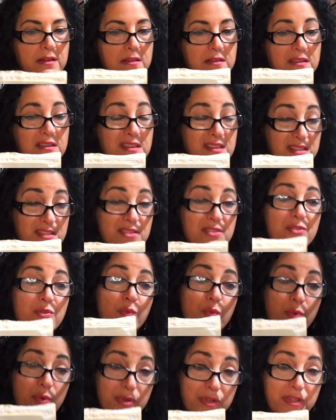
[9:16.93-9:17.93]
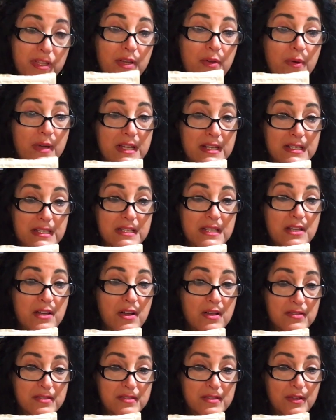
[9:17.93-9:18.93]
This is a really great tea
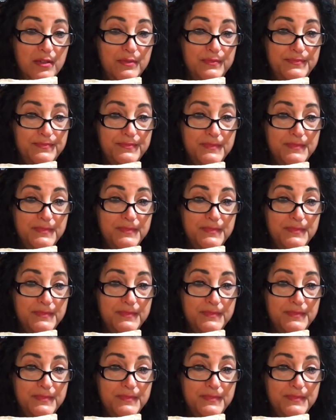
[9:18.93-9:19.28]
also.